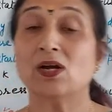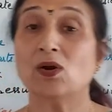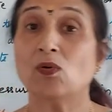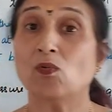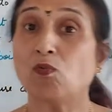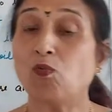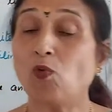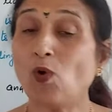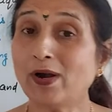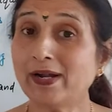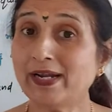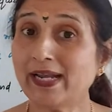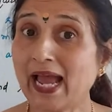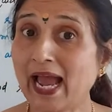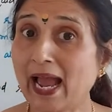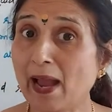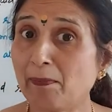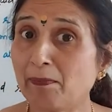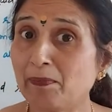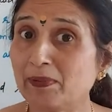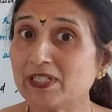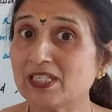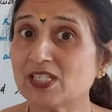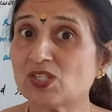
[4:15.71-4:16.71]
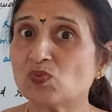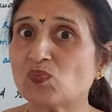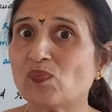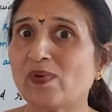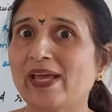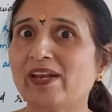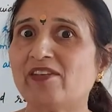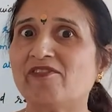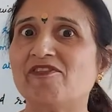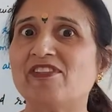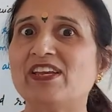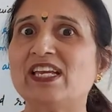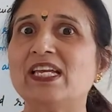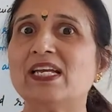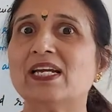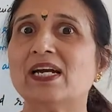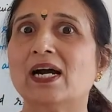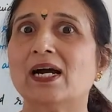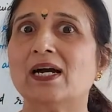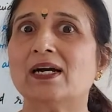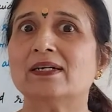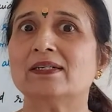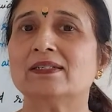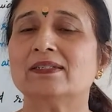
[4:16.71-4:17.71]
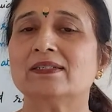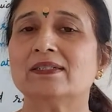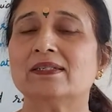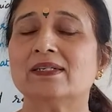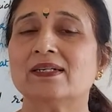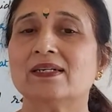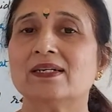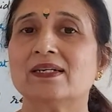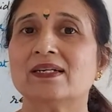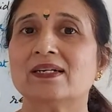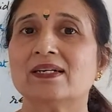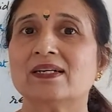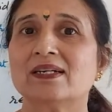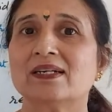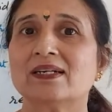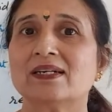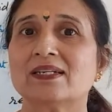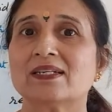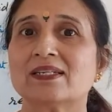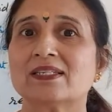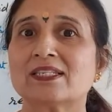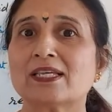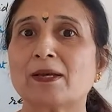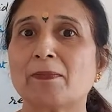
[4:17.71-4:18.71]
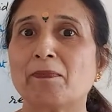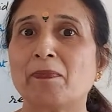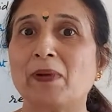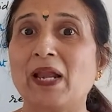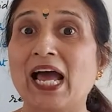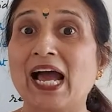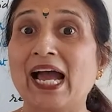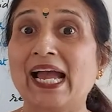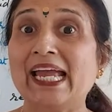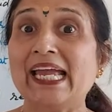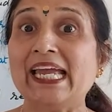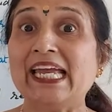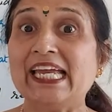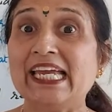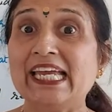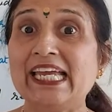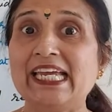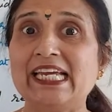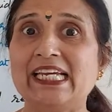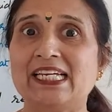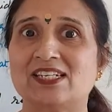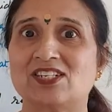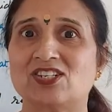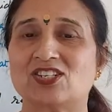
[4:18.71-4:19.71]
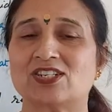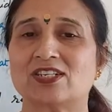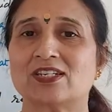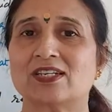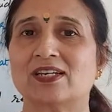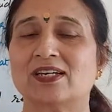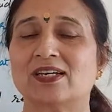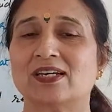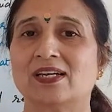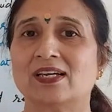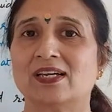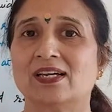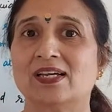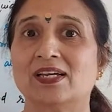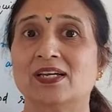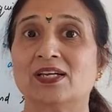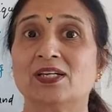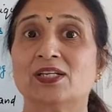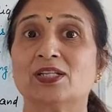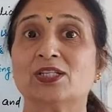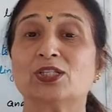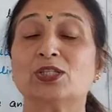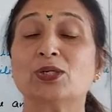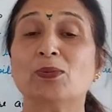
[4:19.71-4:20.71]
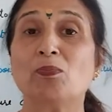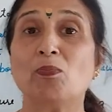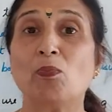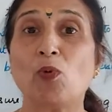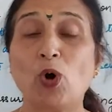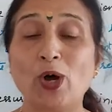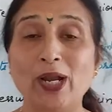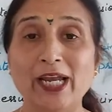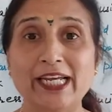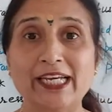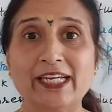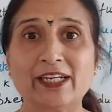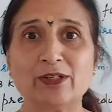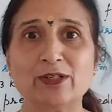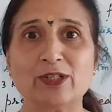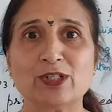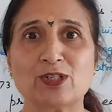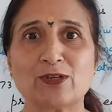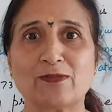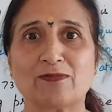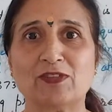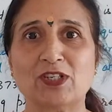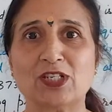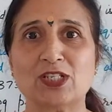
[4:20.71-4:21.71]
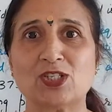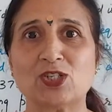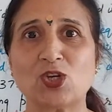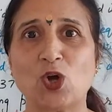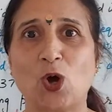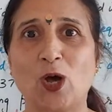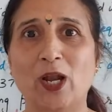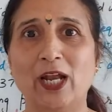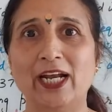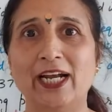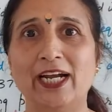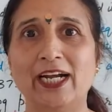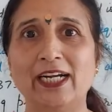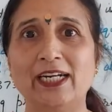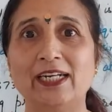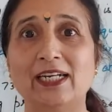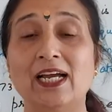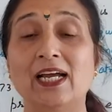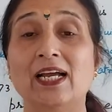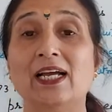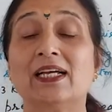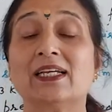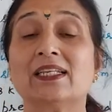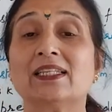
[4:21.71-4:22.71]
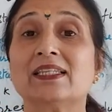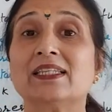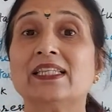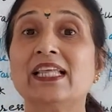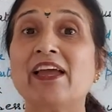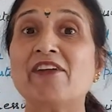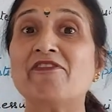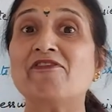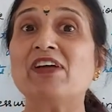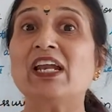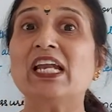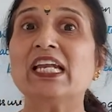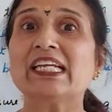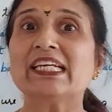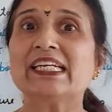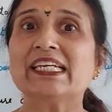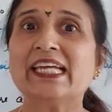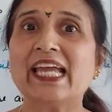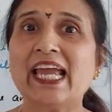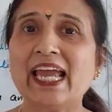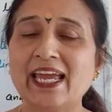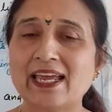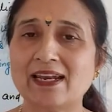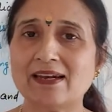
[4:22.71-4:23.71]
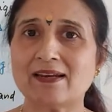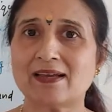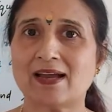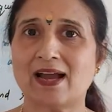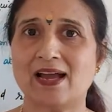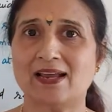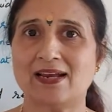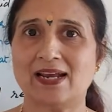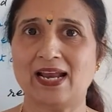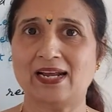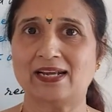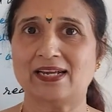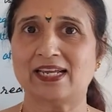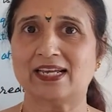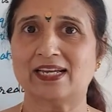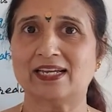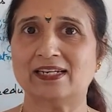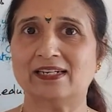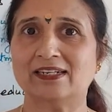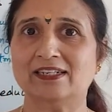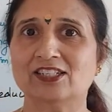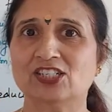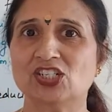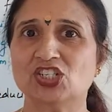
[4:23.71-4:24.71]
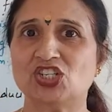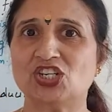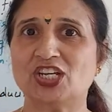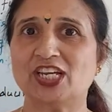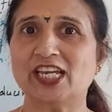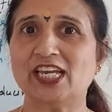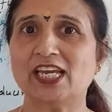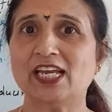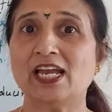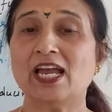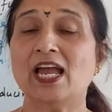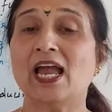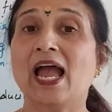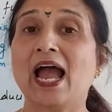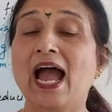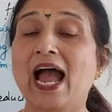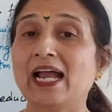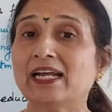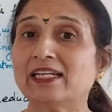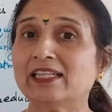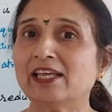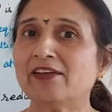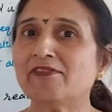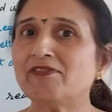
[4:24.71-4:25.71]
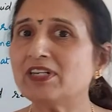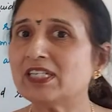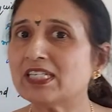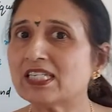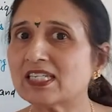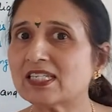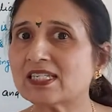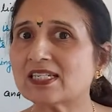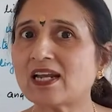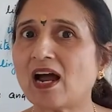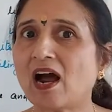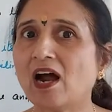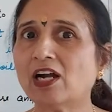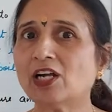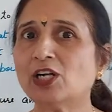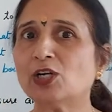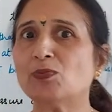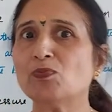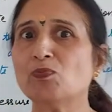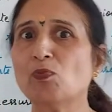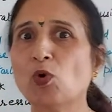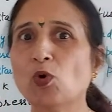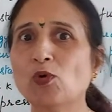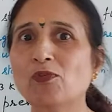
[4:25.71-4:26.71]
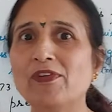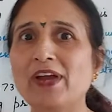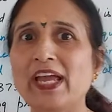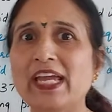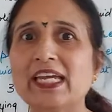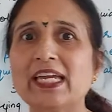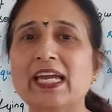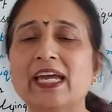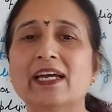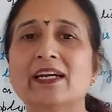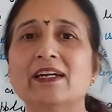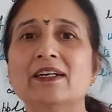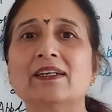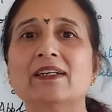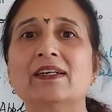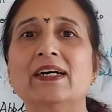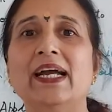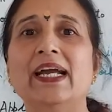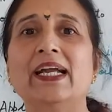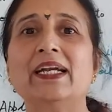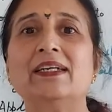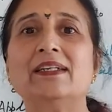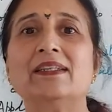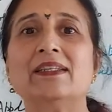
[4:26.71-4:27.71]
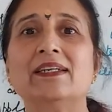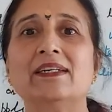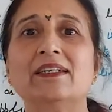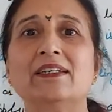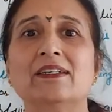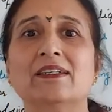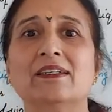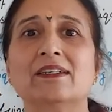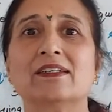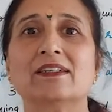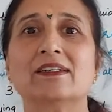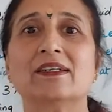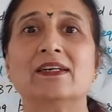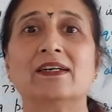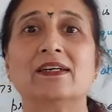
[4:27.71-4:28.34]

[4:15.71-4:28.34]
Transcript: What happens when we supply heat? The molecules of the solid, they will gain kinetic energy and they will start moving here and there.